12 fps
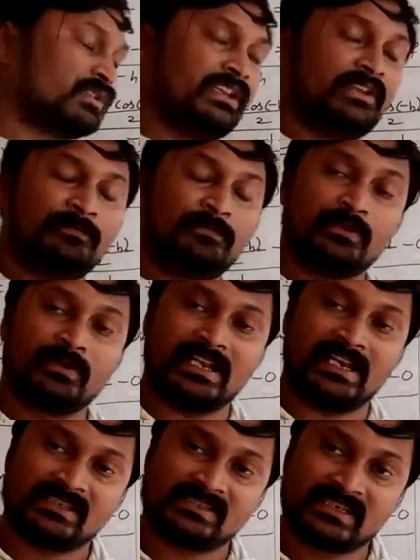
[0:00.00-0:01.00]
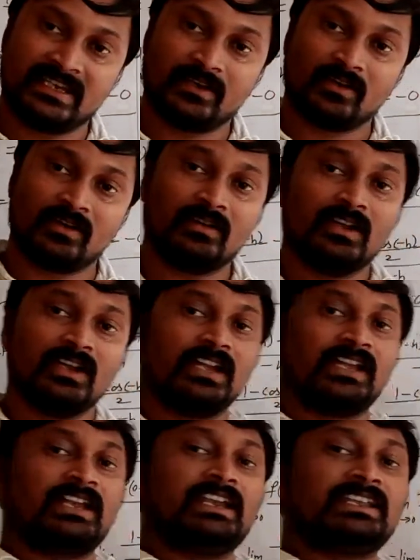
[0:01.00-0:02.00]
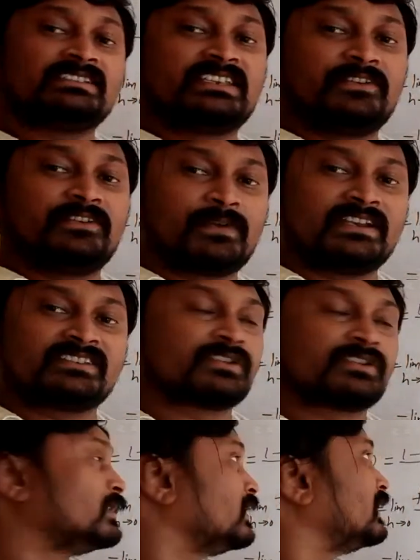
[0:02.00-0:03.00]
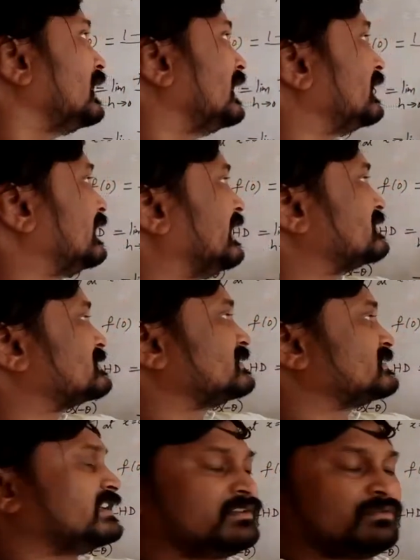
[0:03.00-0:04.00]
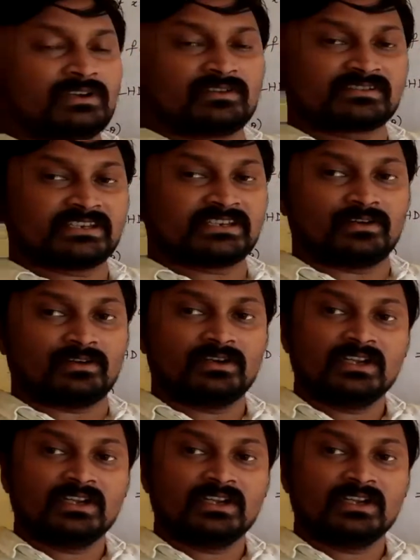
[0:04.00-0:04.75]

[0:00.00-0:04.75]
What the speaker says: if you get 0, it is differentiable at x is equal to 0.